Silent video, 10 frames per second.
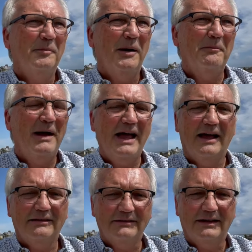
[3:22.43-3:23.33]
But
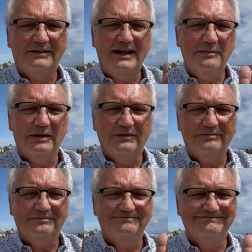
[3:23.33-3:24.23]
man, the team is
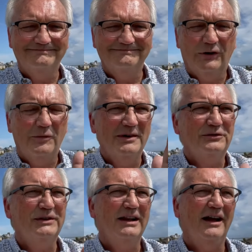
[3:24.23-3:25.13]

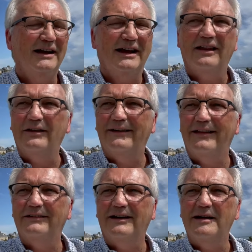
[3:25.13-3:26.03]
almost redlining a lot of
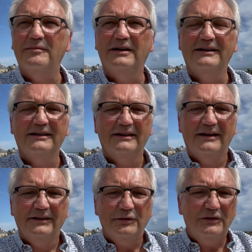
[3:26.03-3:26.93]
the time.
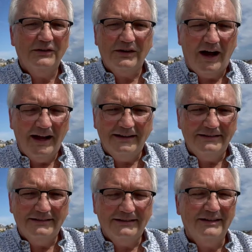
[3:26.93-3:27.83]
So we've just hired,
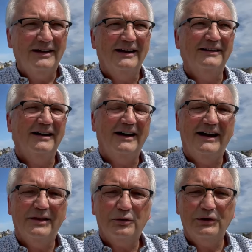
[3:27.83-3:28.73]
decided to
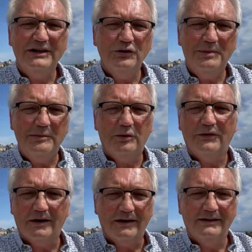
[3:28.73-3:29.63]
hire three new people.
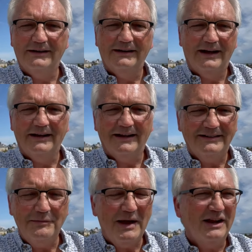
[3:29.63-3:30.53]
We've got a, an
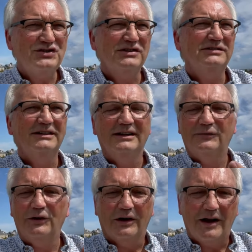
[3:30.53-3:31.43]
IT manager,
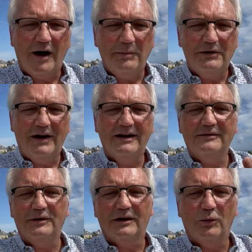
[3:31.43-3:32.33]
we've got a
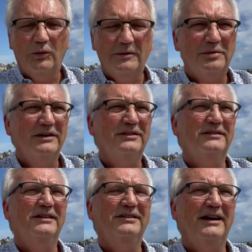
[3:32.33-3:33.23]
copywriter, we've got a
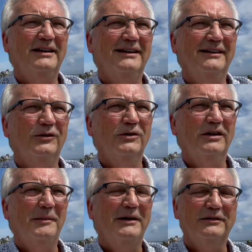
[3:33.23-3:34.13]
WordPress designer,
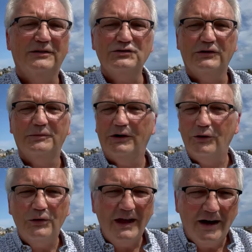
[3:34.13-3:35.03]
all about to join. We don't know
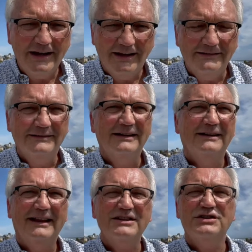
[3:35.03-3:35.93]
who they are yet.
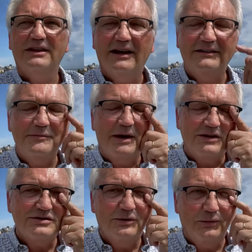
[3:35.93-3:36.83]
Actually, the IT
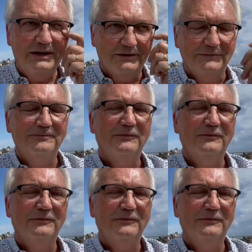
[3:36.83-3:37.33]
manager, we do.